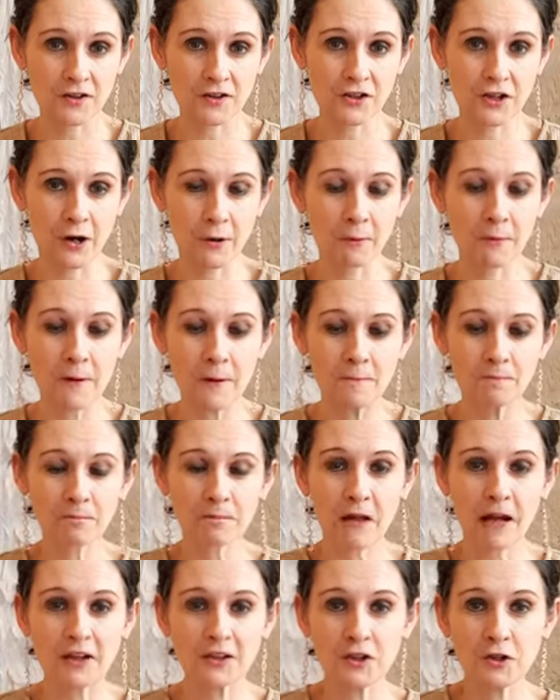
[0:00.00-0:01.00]
So
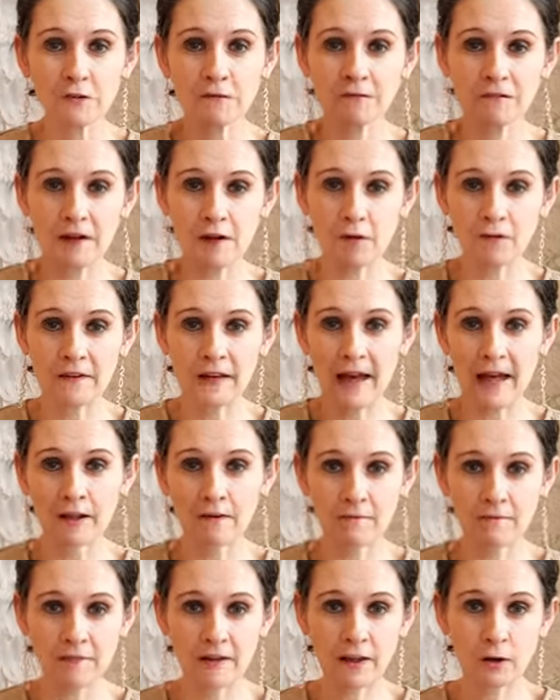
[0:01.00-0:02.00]
I do feel the
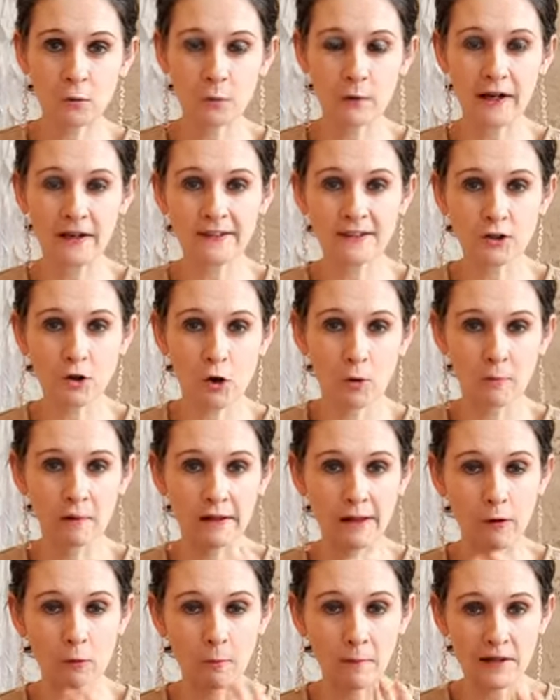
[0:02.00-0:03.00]
Ellen Wille wigs come a
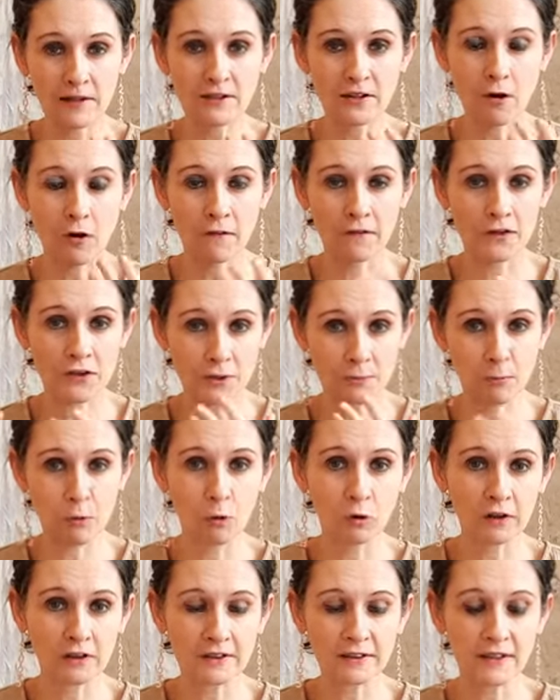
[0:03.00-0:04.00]
little bit on the
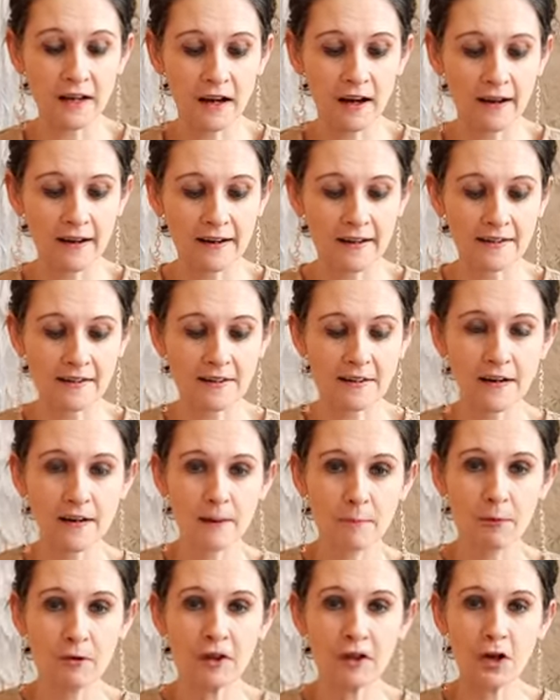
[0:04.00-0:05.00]
smaller size.
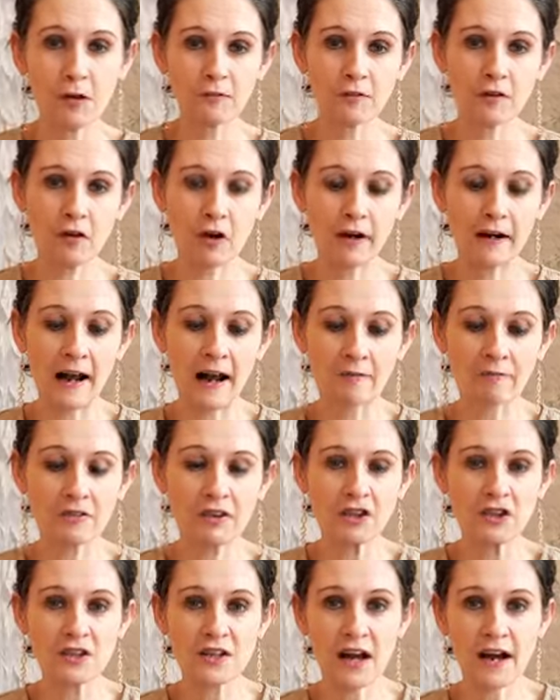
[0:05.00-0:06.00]
But you know, if you've got an
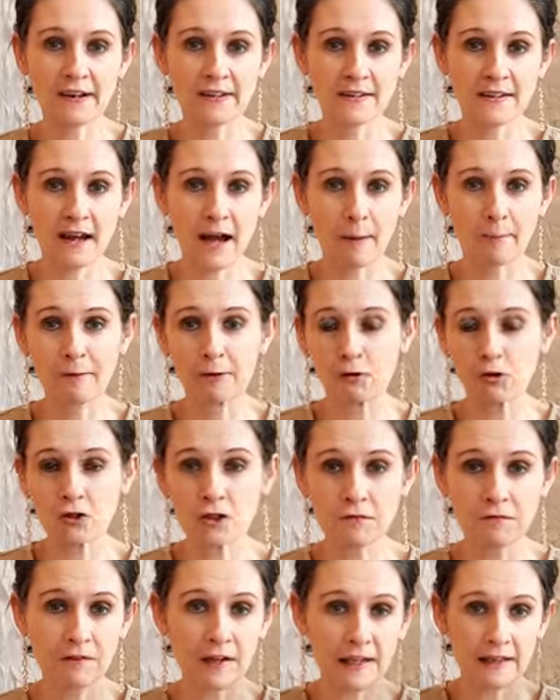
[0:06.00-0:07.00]
average size cap, it'll
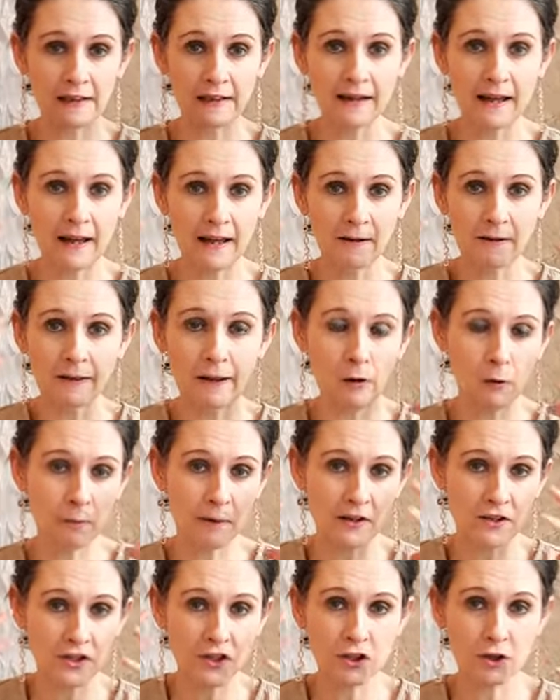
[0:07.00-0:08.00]
just feel a little
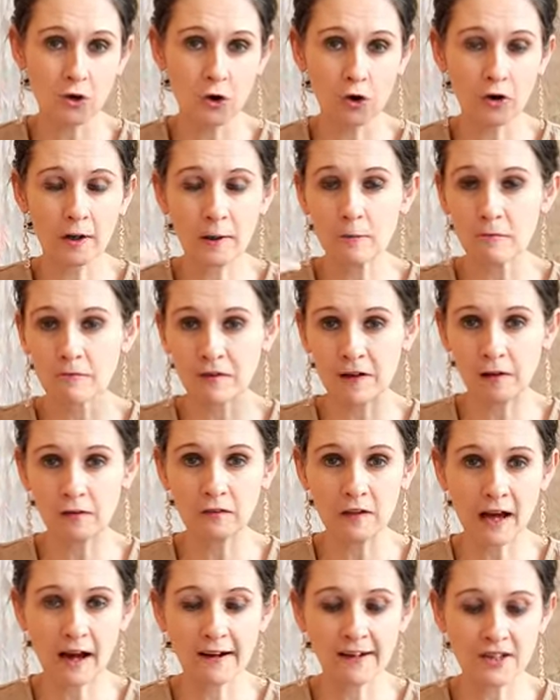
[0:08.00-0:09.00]
bit snug. It'll feel
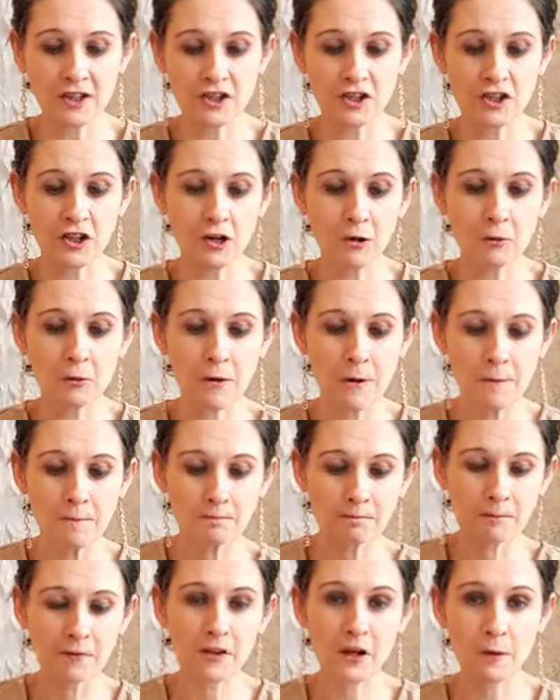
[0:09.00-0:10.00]
nice to you.
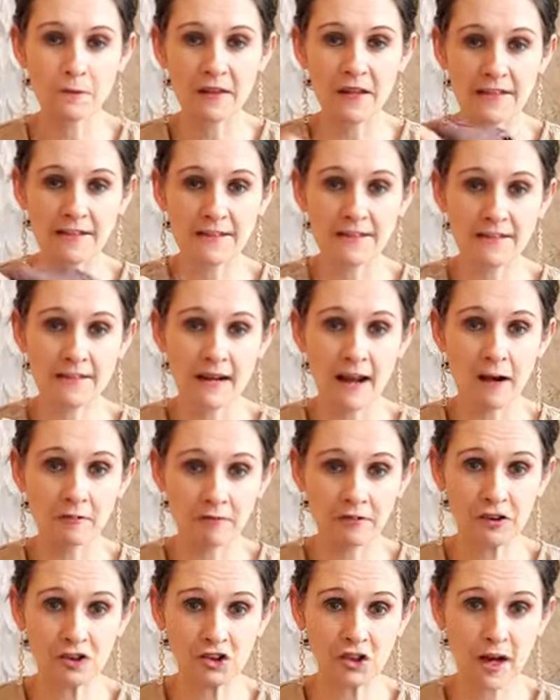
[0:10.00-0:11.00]
You know, this is an
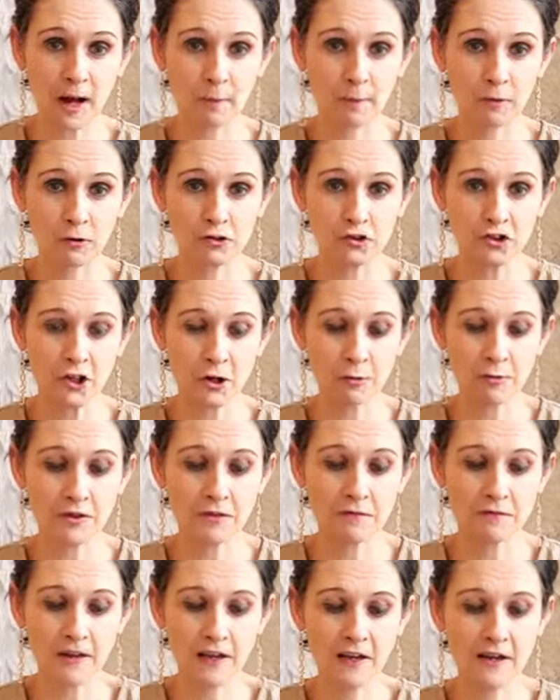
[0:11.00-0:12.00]
average cap on
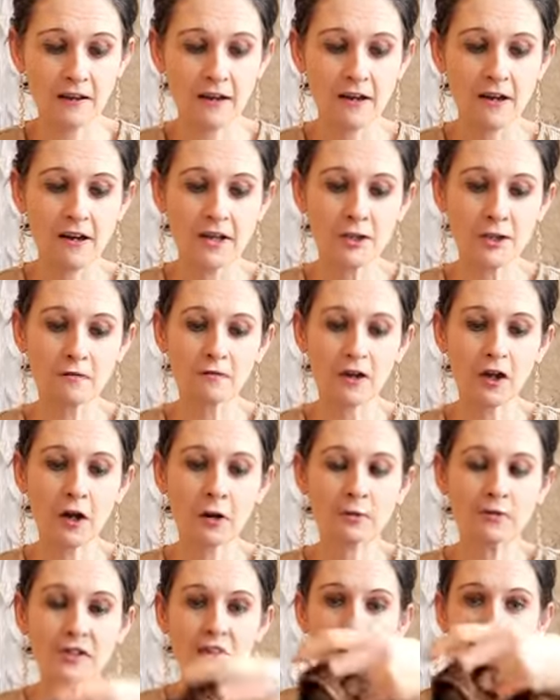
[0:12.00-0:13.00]
Josephine. So if I
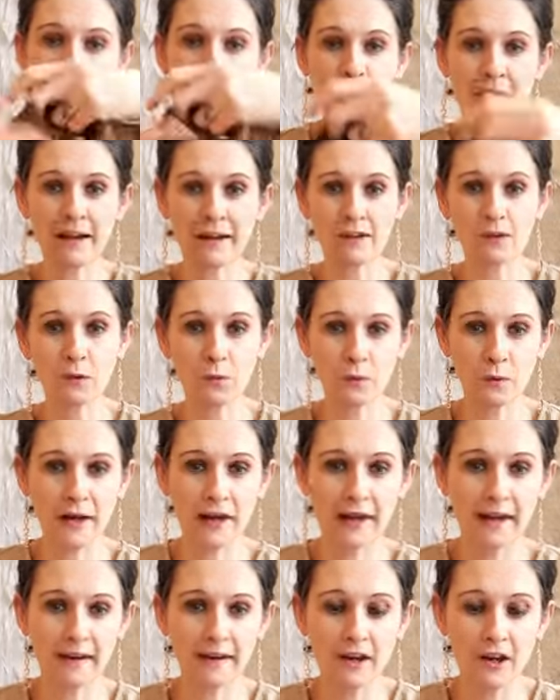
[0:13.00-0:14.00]
go to the back of the
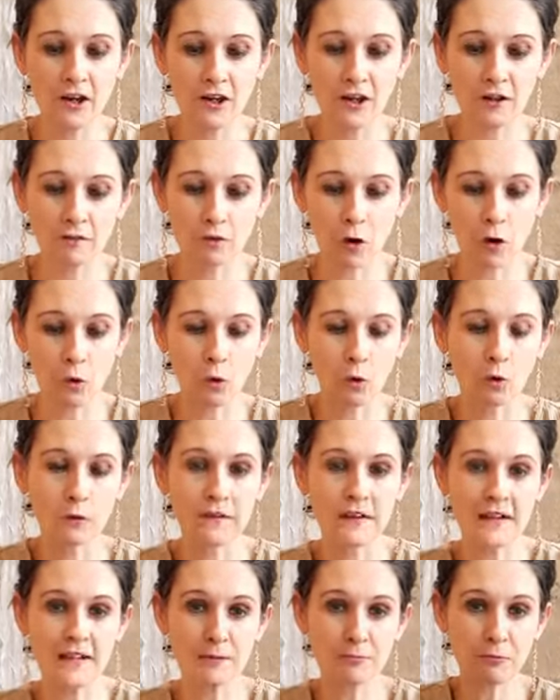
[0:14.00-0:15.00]
wig, you've got all
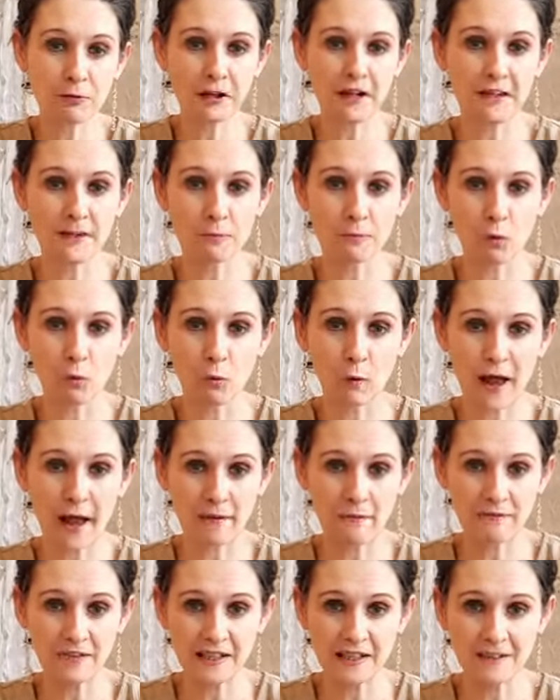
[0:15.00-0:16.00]
these breathable
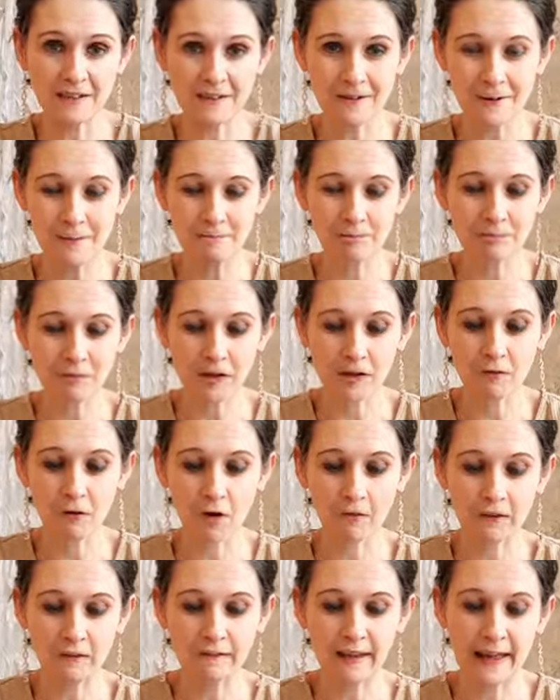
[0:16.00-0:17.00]
wefting. You've
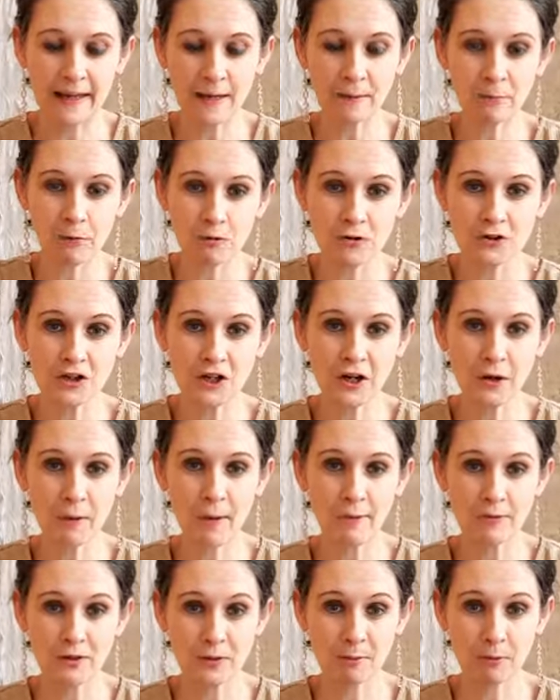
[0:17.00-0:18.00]
got the label, so you know
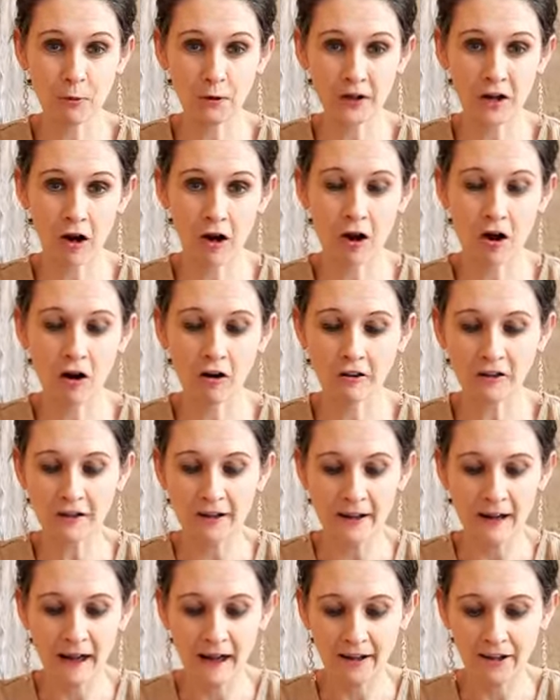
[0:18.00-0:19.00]
how to put it on.
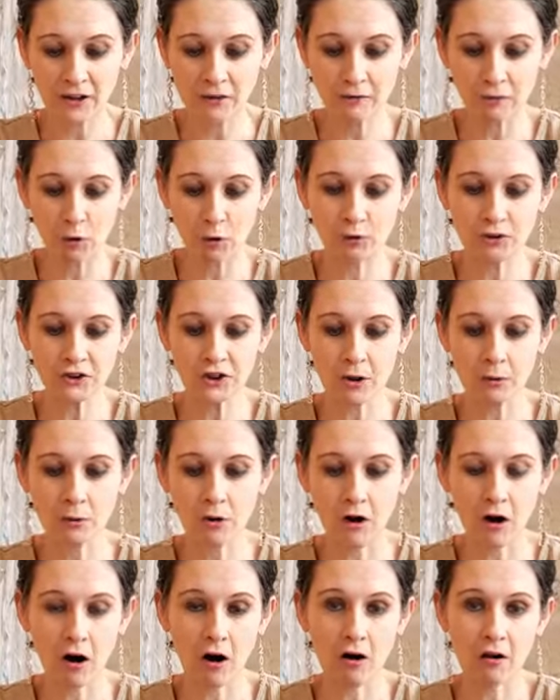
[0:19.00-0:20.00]
And you've also
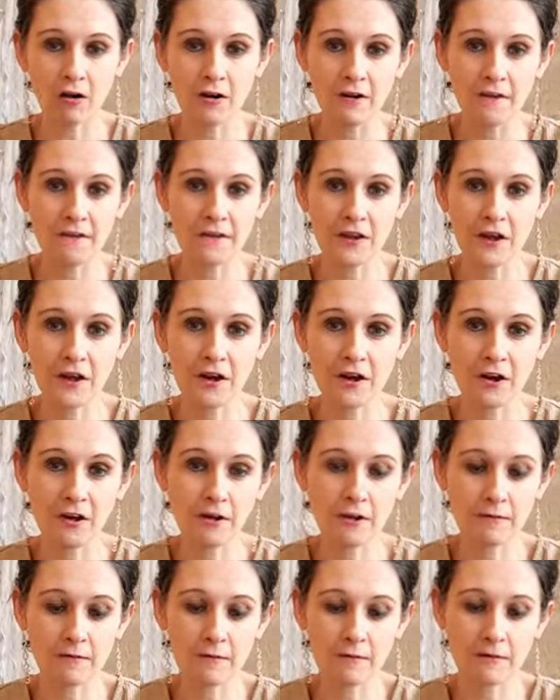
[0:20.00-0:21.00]
got
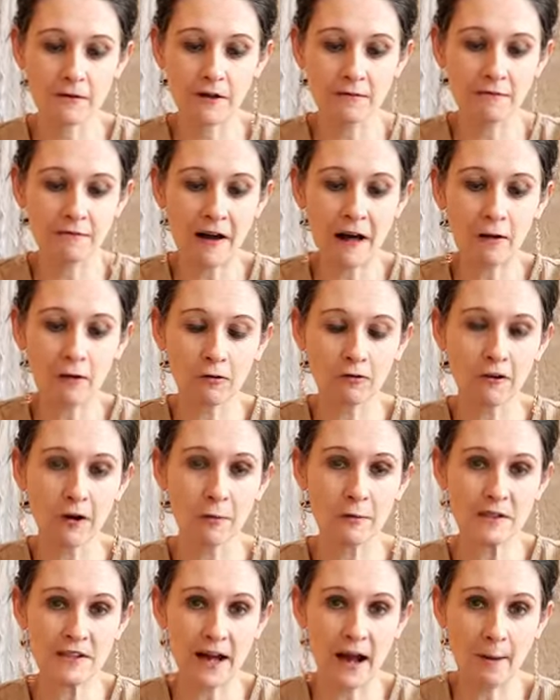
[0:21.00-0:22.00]
the
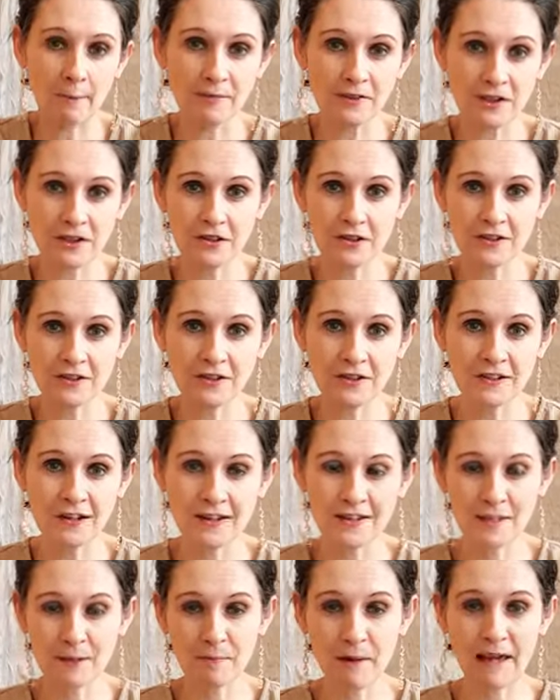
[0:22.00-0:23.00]
Velcro adapters
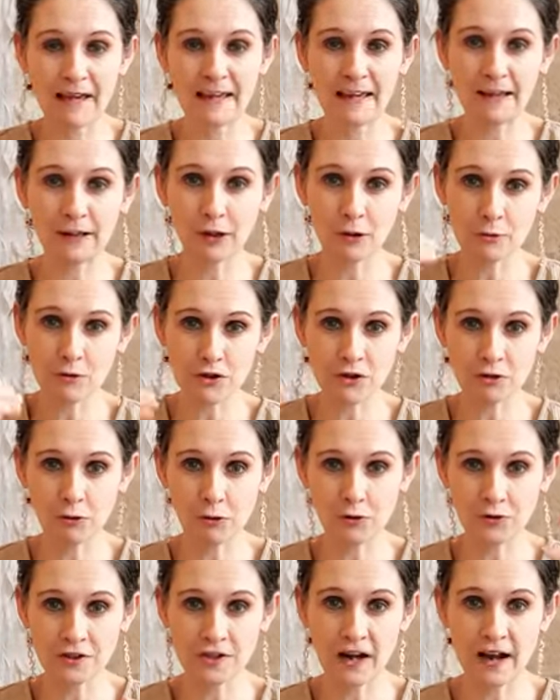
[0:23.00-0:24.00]
to make it looser
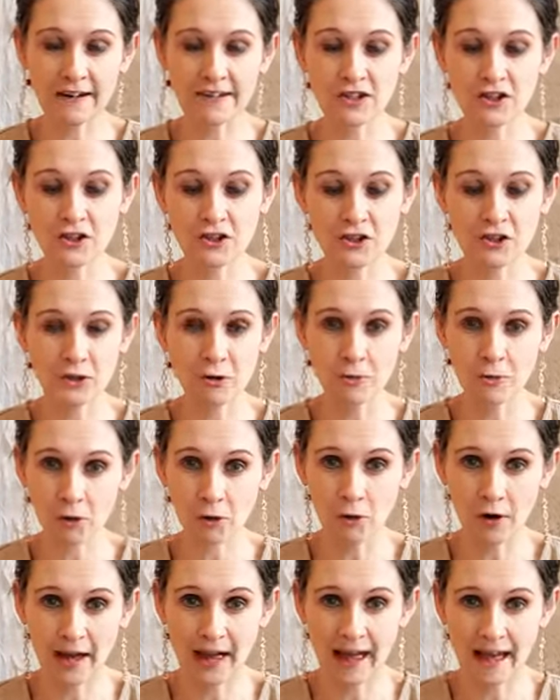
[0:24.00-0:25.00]
or tighter to suit
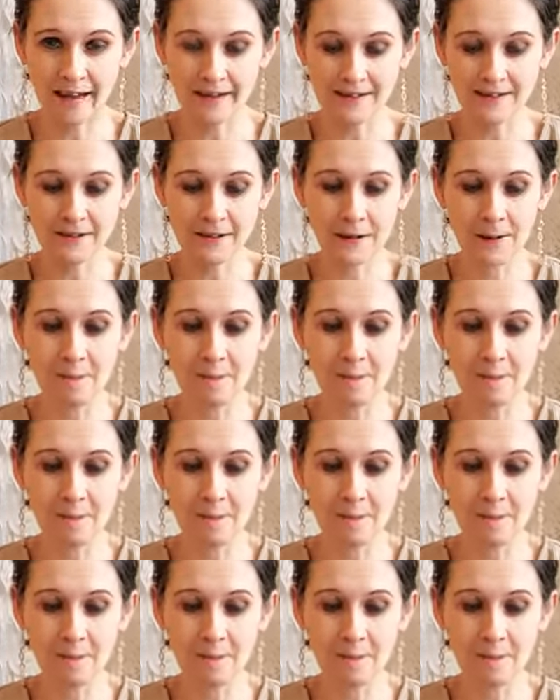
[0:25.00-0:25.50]
your head.